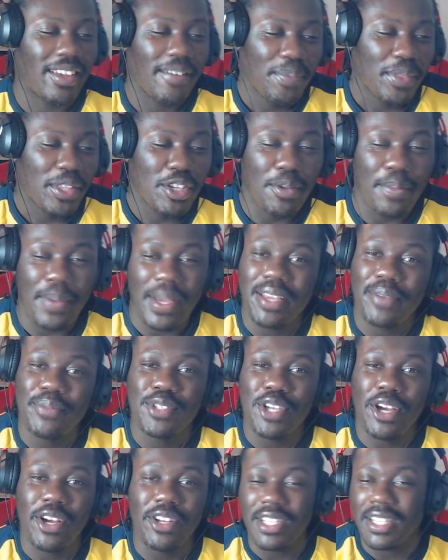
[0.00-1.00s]
give
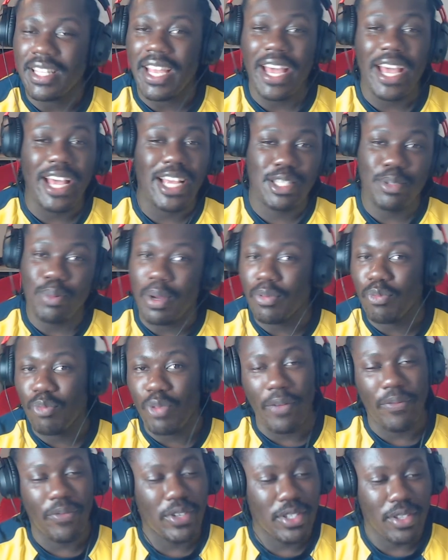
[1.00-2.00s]
Turner the S1
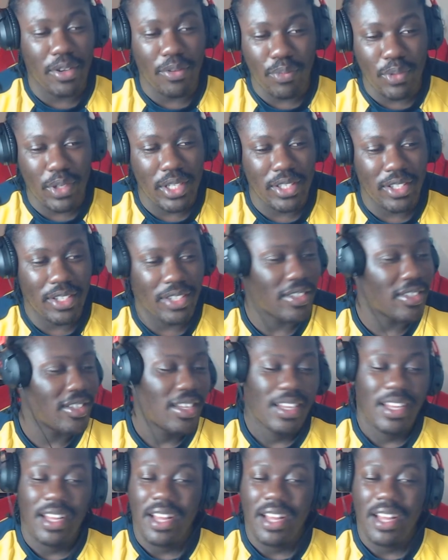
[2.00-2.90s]
rep for some reason.